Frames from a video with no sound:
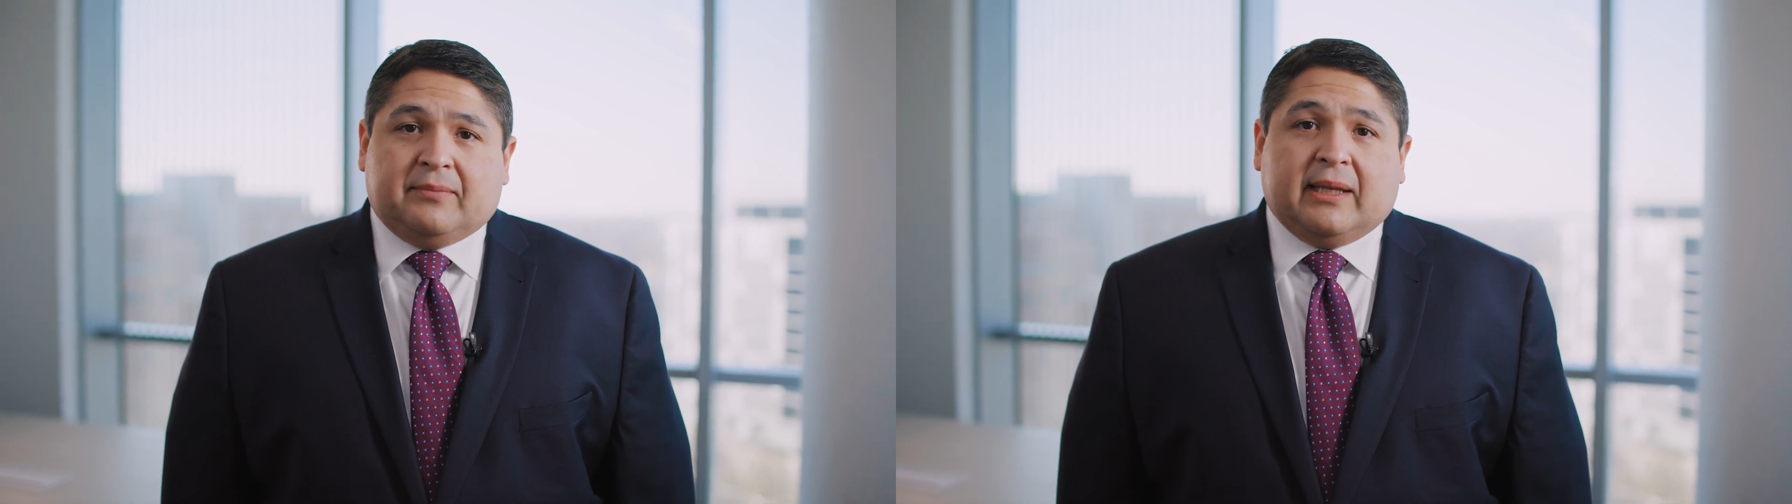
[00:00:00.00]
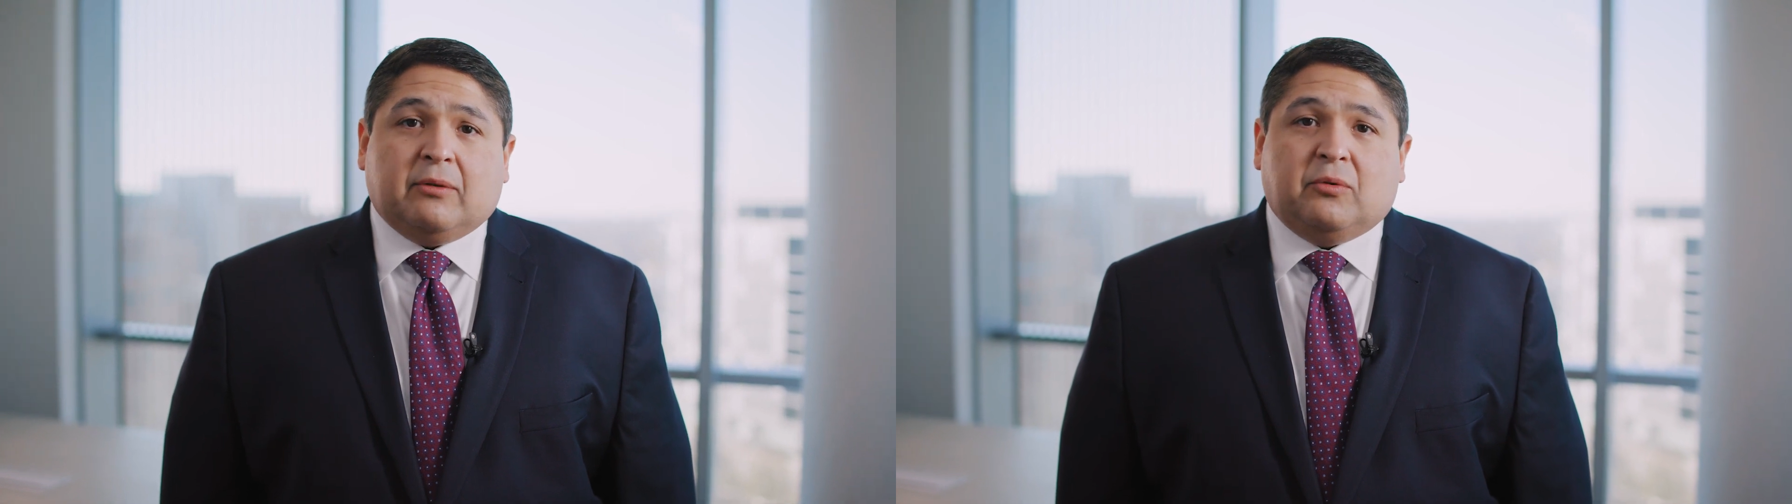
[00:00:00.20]

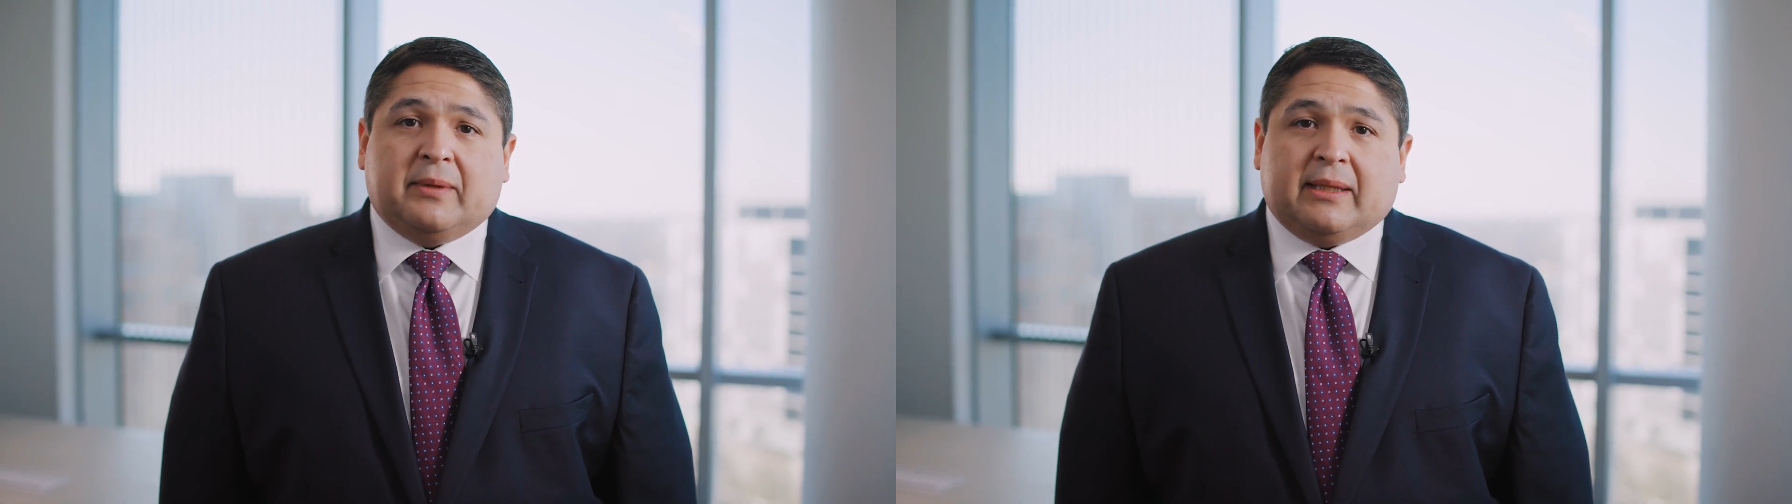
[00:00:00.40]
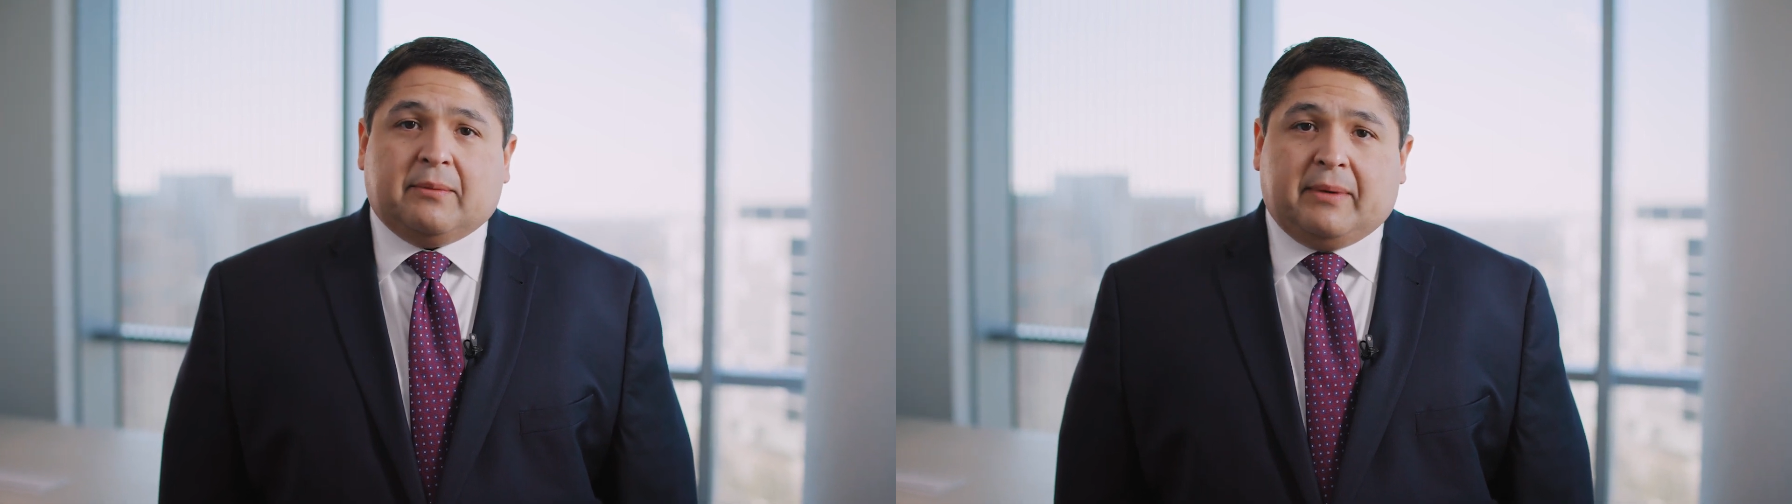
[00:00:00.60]
it will
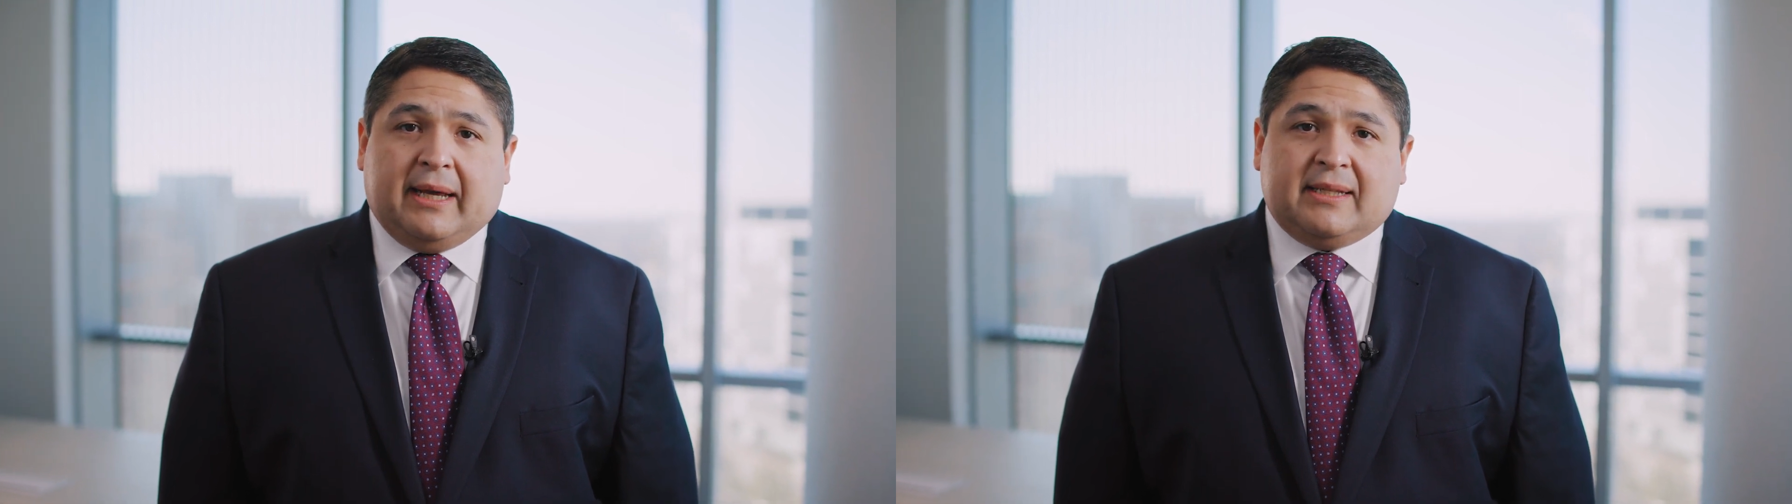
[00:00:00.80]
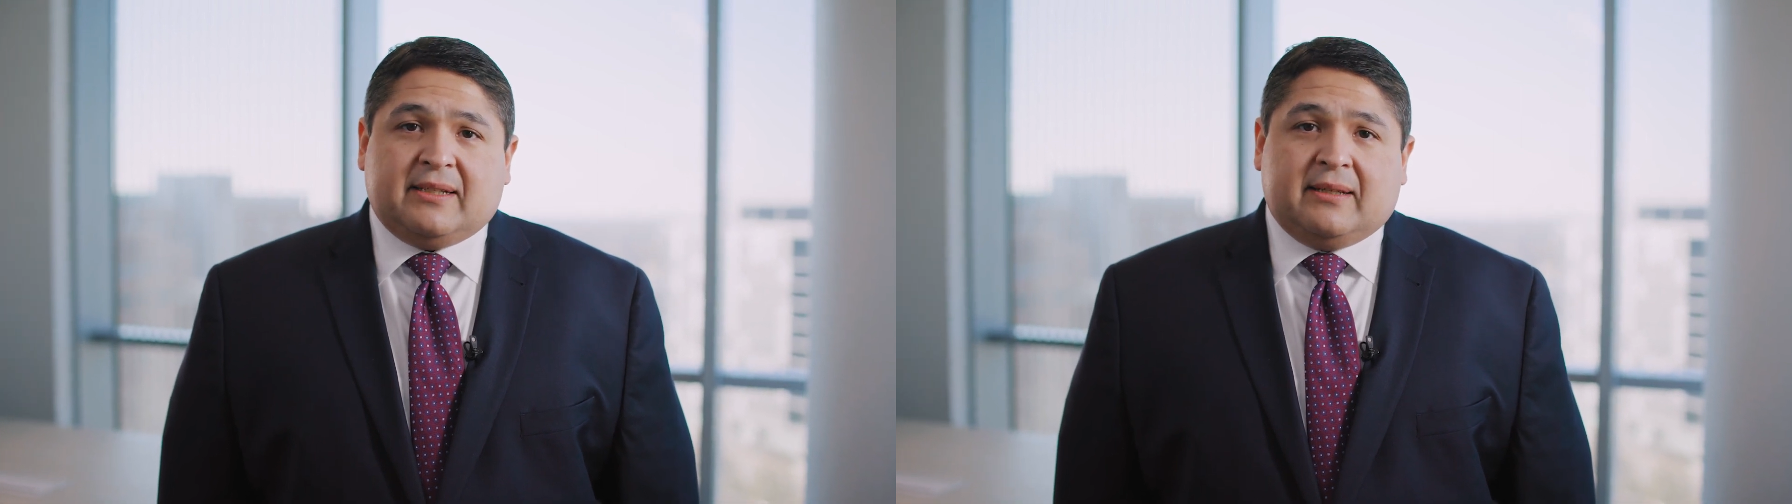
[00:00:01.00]
be the
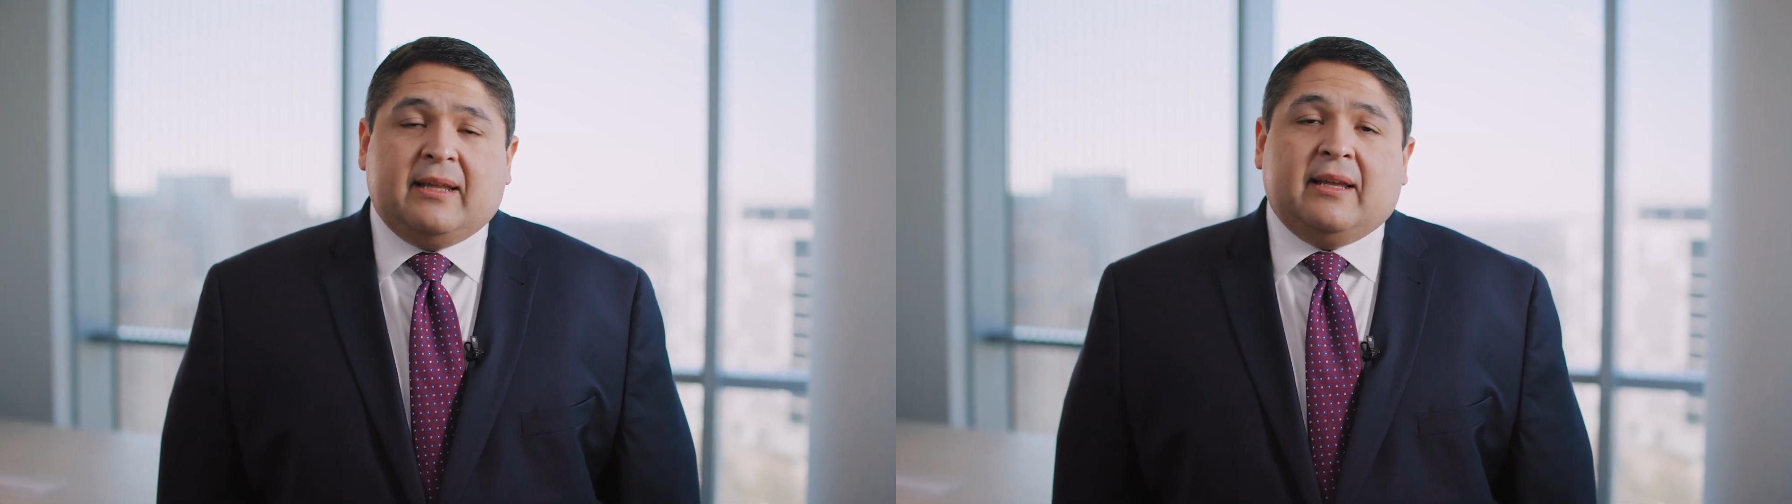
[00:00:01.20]
best,